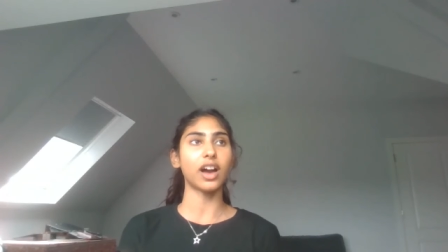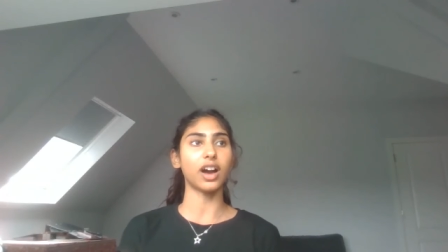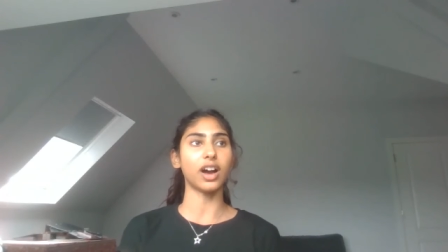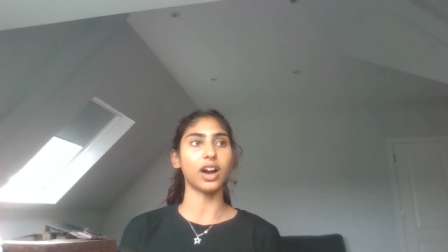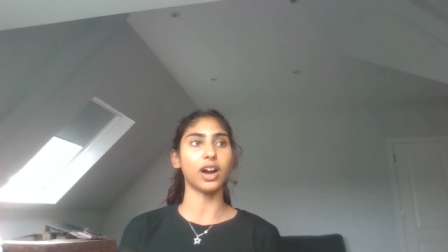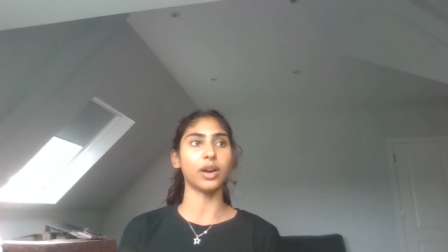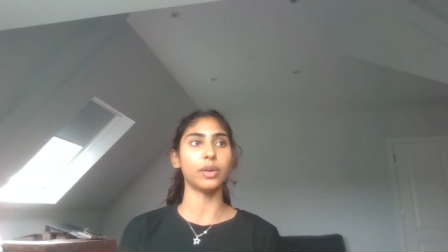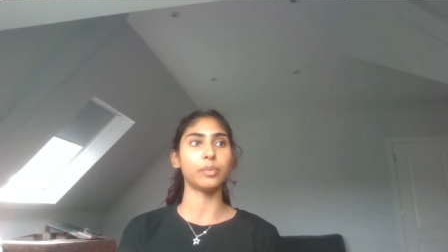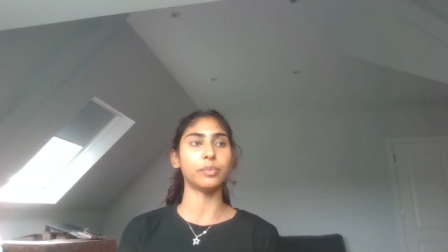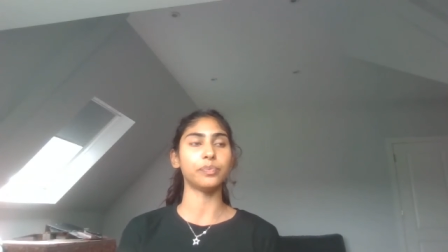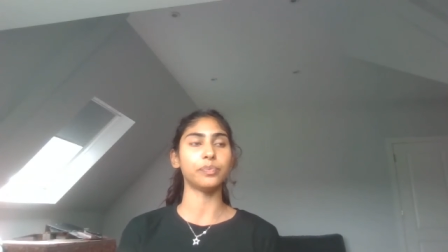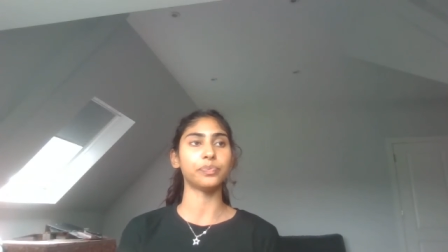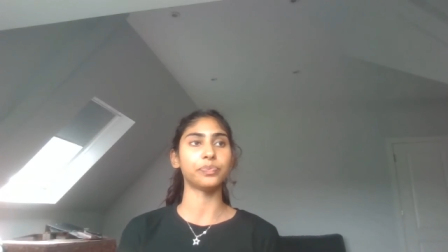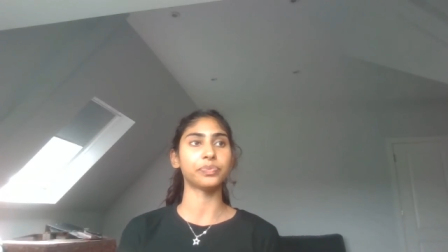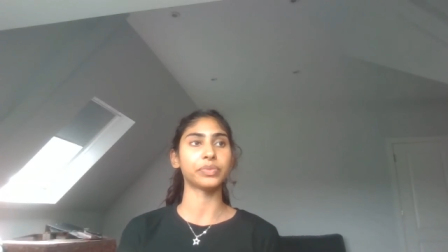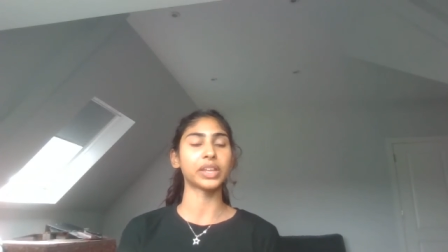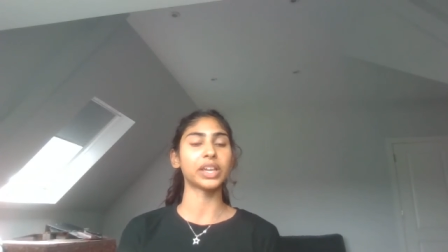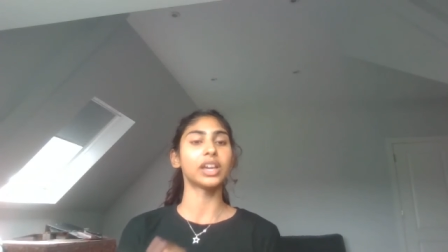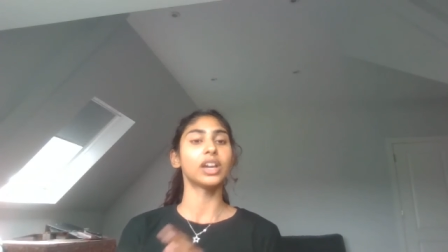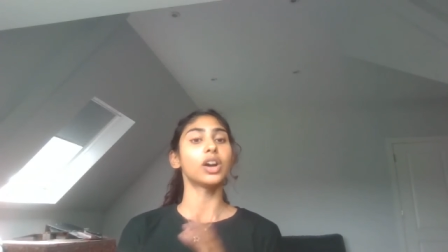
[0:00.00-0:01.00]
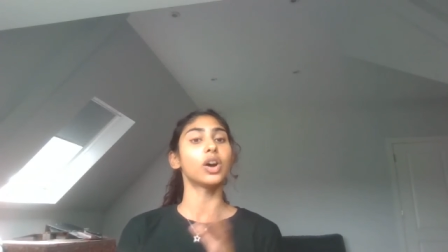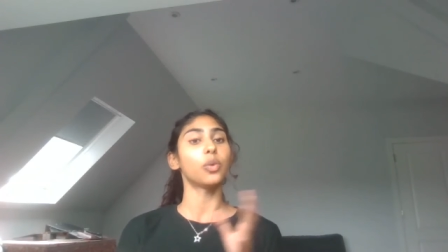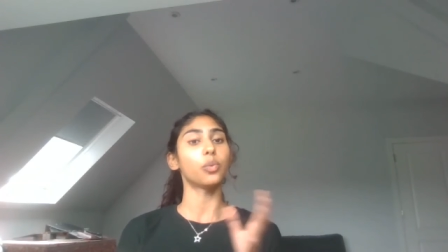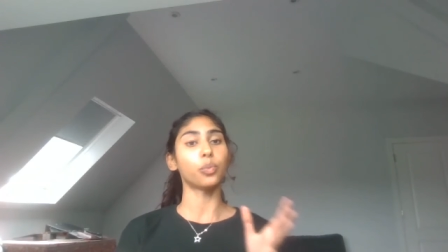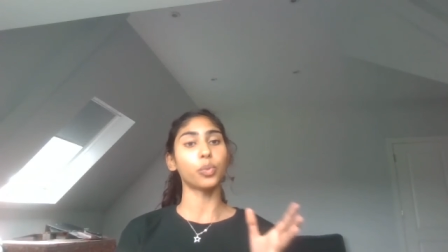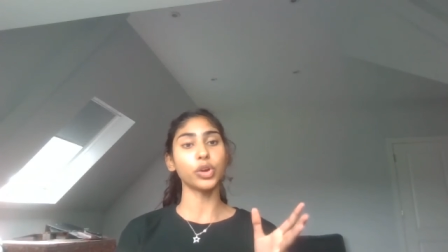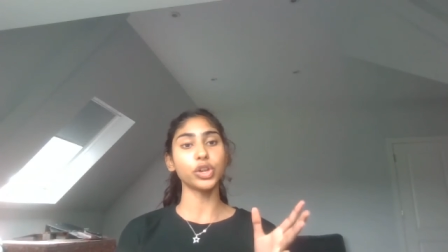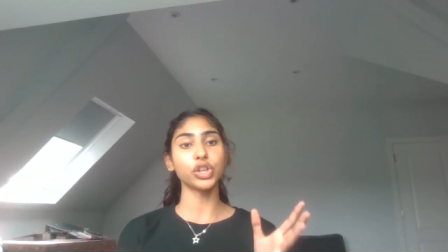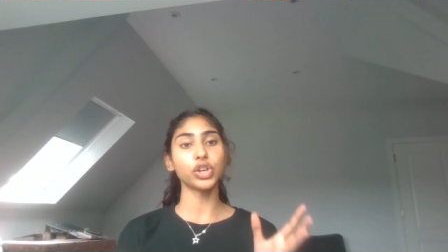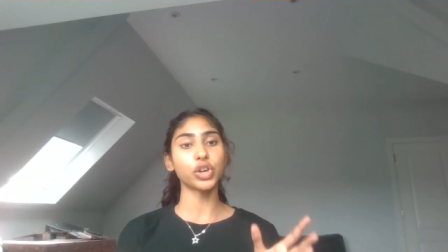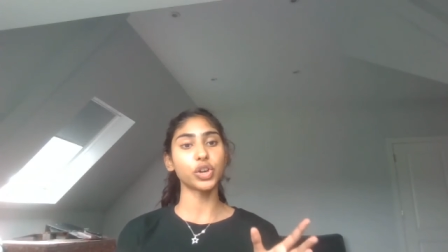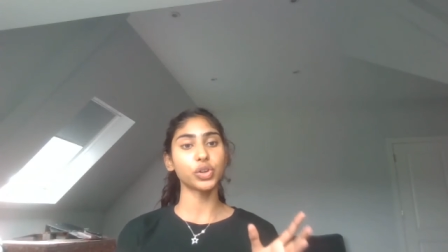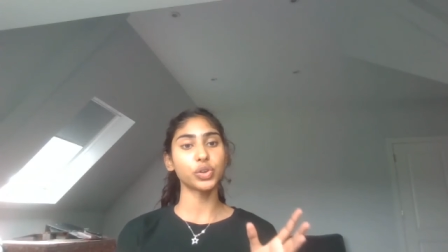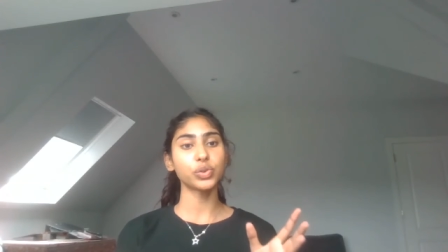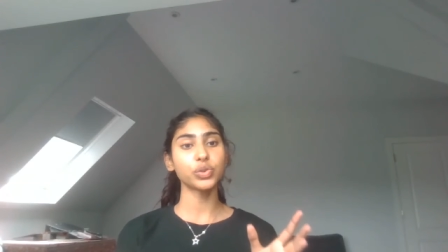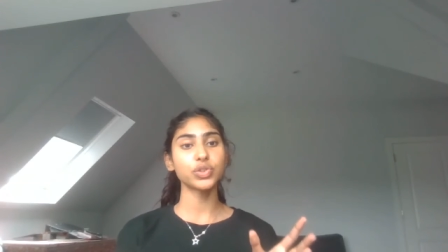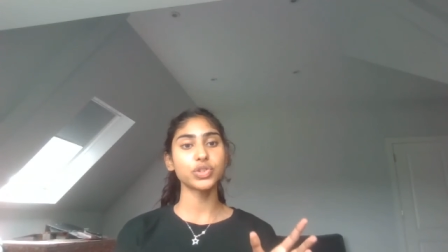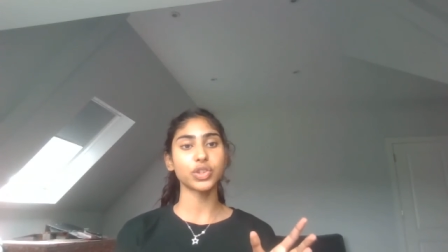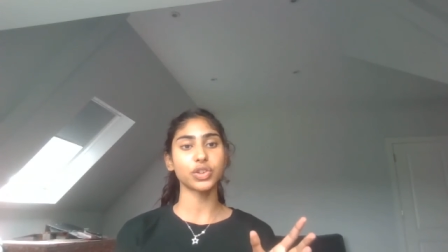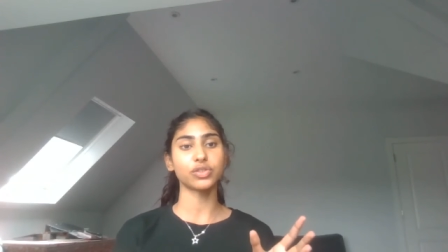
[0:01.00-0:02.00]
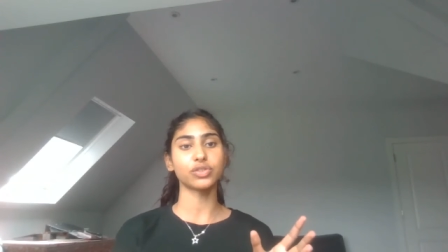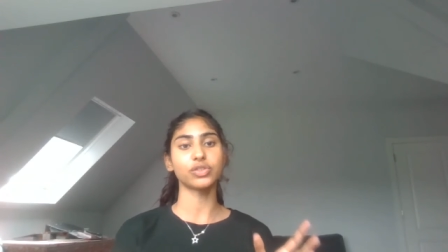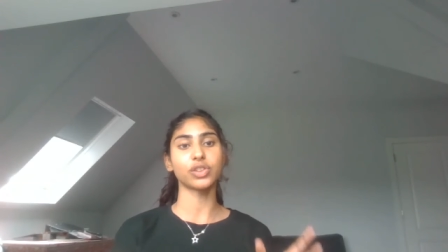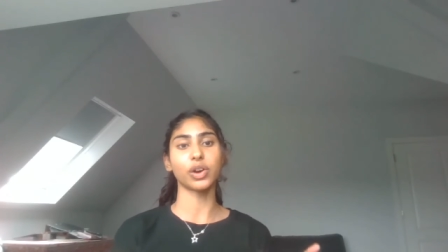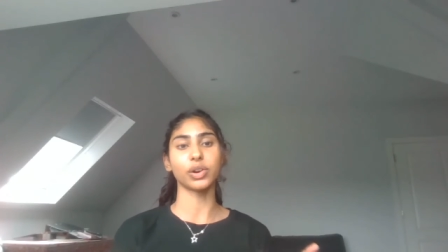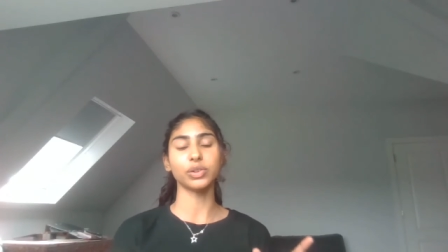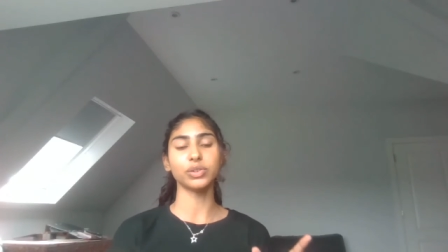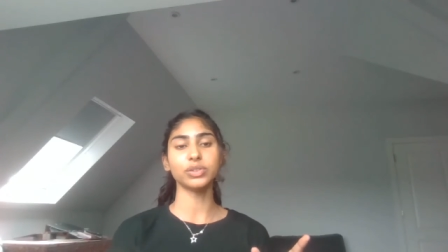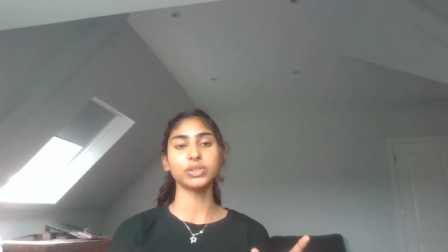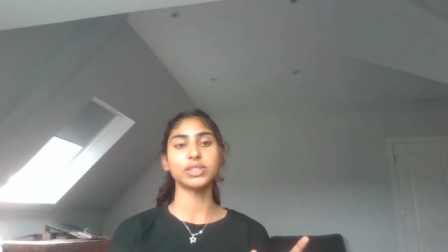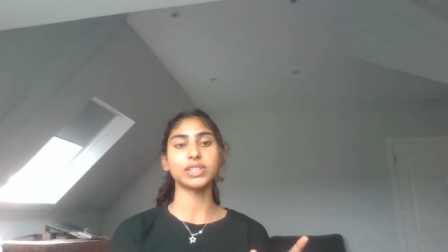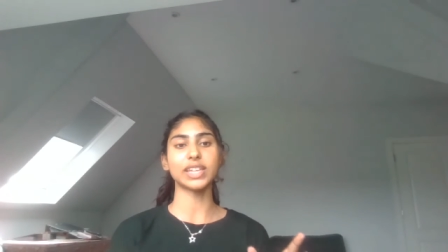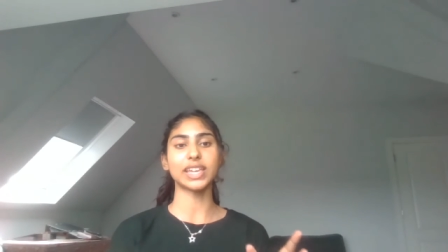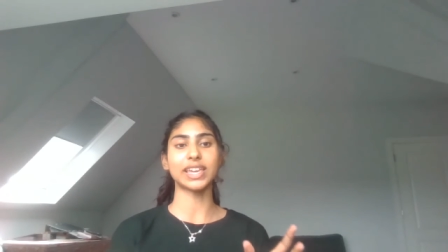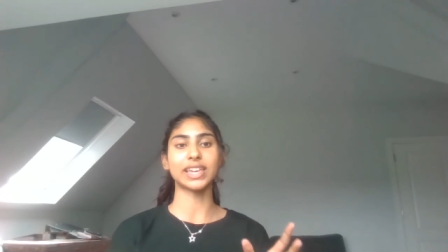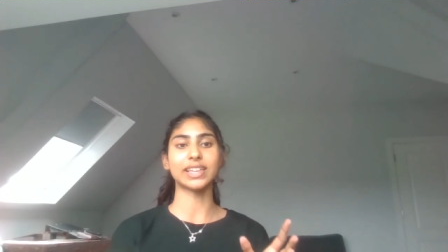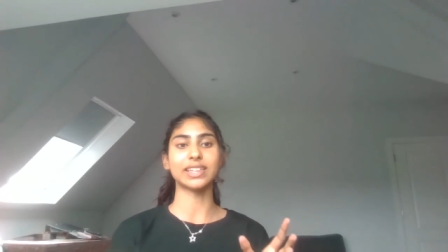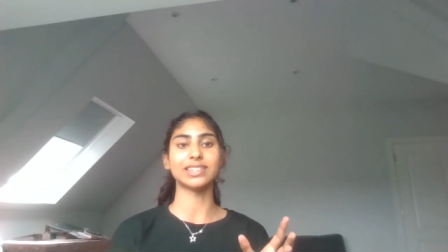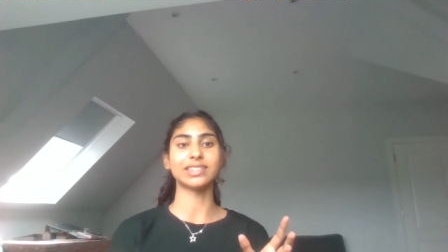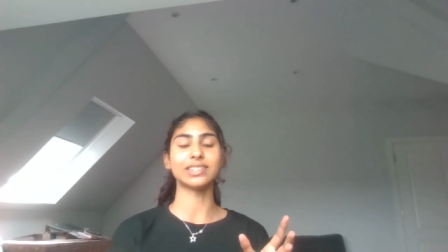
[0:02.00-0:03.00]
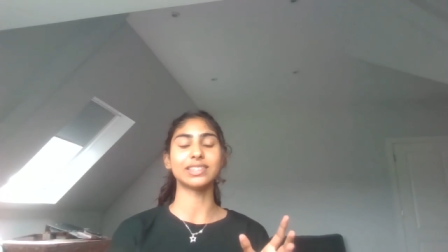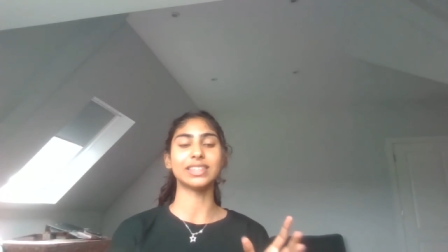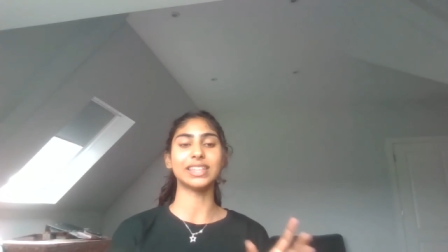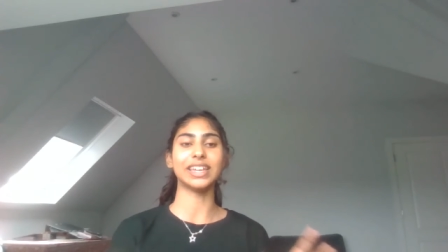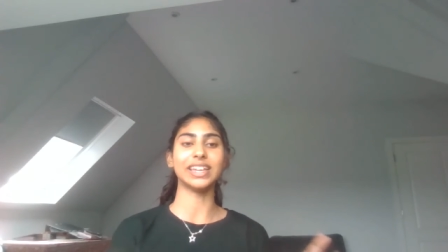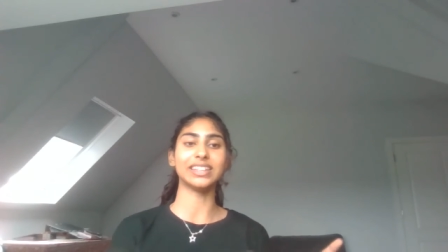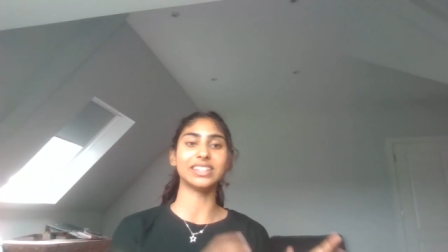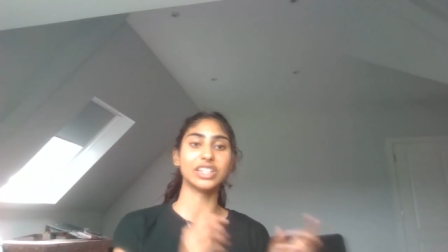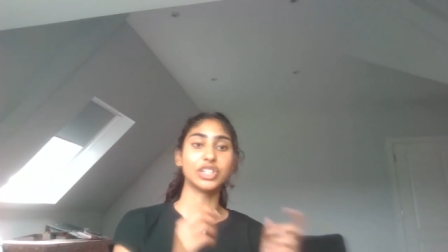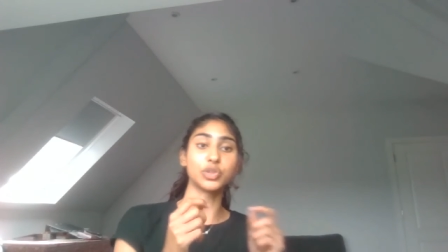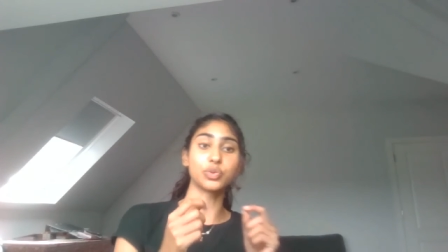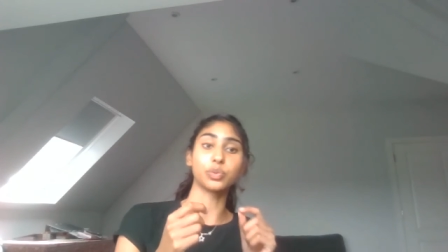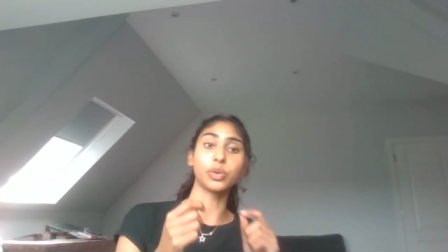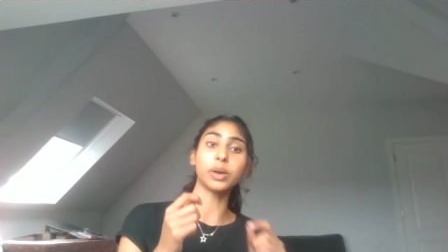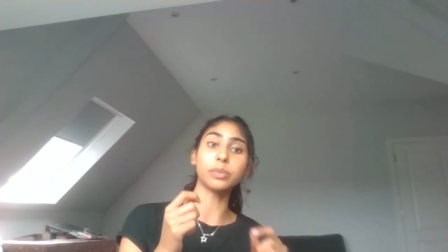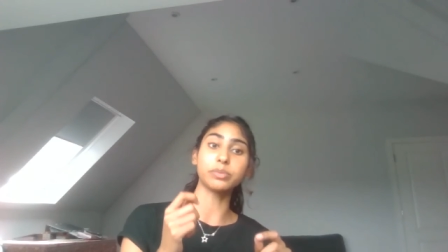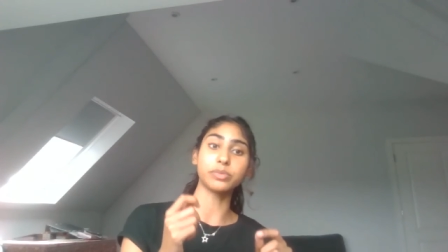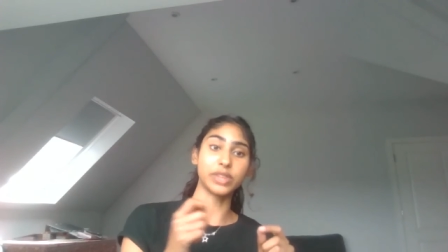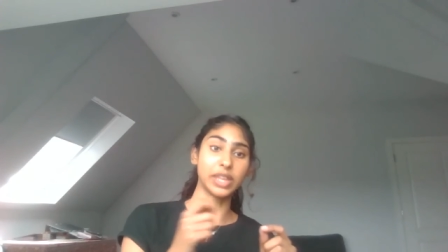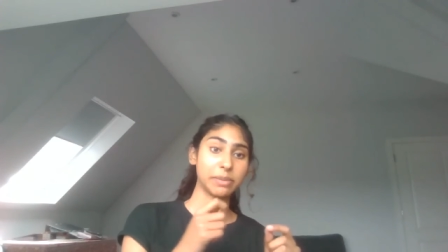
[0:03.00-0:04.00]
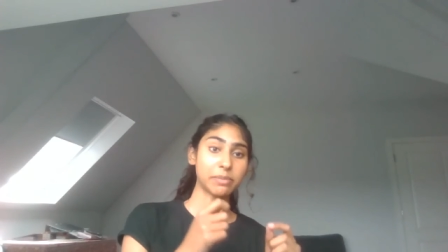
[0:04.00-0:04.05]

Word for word: Um, what you could also note is the disrupt.